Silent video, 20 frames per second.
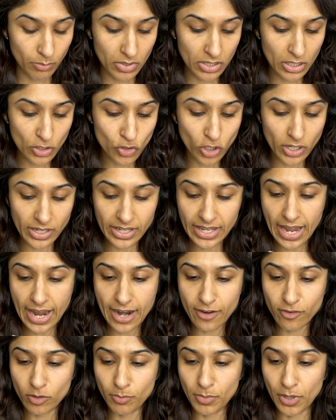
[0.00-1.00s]
I'm going to try
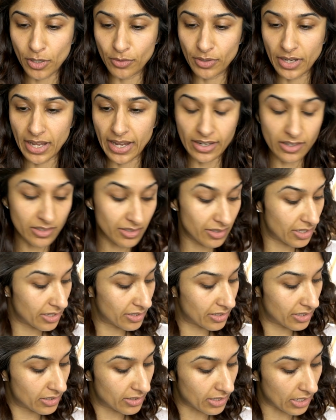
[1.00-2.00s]
Caramel next.
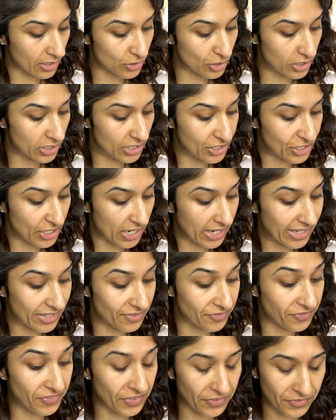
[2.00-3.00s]
This is actually
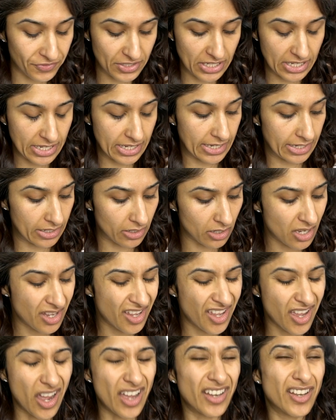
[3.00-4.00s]
shade 15,
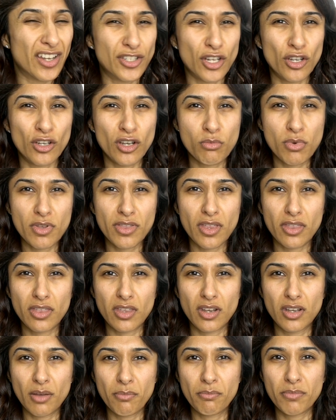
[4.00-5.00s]
and I don't know whether
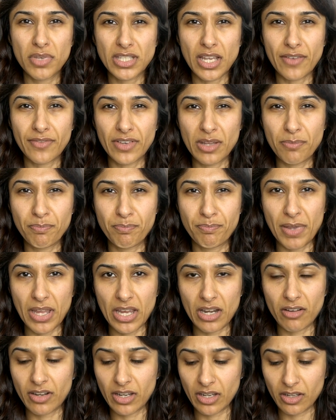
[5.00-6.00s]
the numbers have any
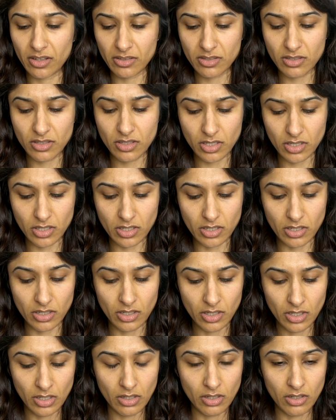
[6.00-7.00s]
bearings
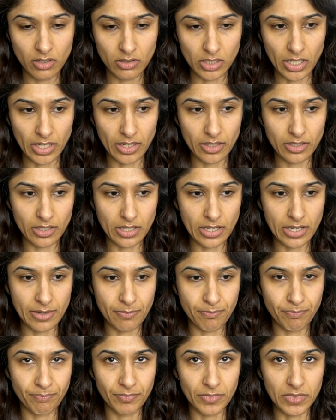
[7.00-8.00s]
to like
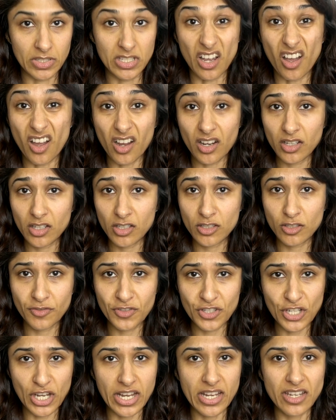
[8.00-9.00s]
darkness
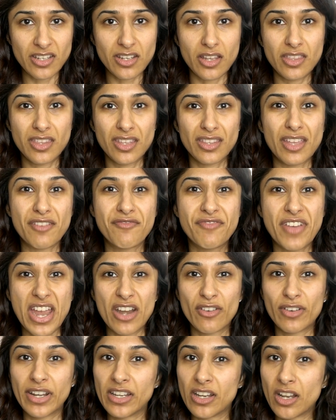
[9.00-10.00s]
of shade. I think they
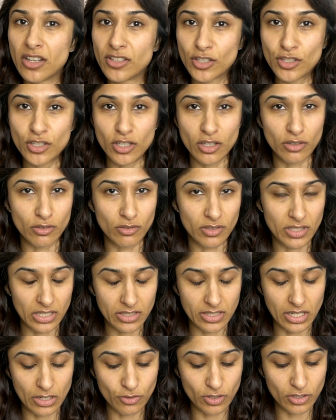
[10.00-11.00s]
vary in undertones,
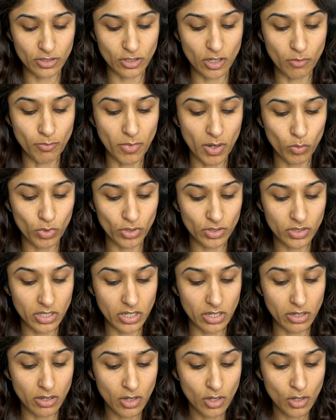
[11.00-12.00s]
etc. So you might want
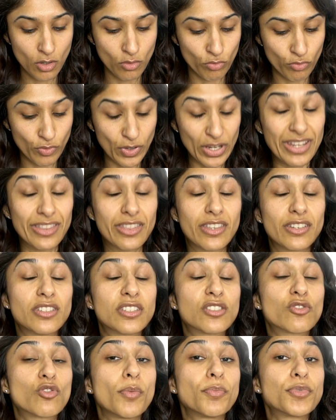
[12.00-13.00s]
to read the
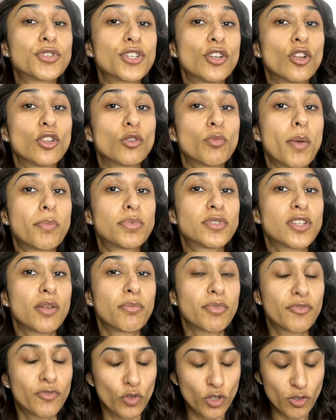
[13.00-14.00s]
description on the
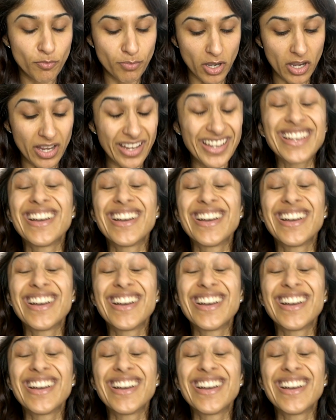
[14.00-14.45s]
website before you buy.